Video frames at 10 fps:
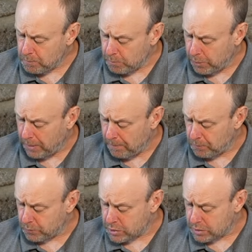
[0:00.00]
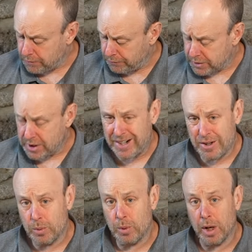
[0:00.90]
but for
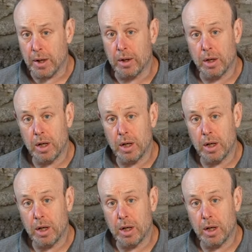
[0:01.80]
10.01